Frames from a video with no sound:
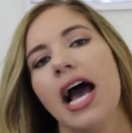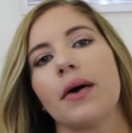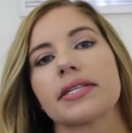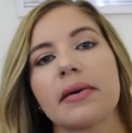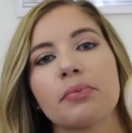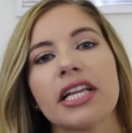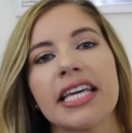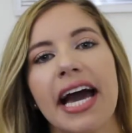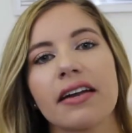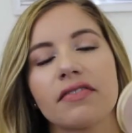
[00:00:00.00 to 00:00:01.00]
I was
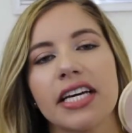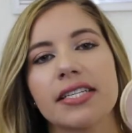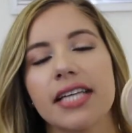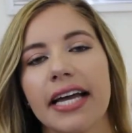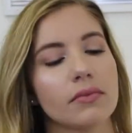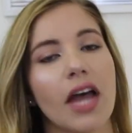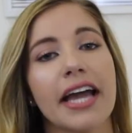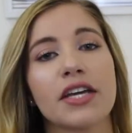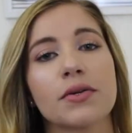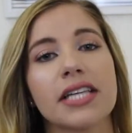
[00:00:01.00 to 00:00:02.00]
completely out of this.
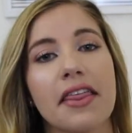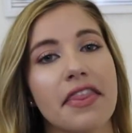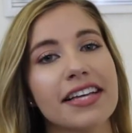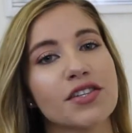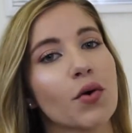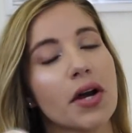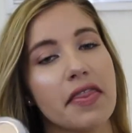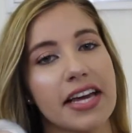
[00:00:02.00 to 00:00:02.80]
I use this or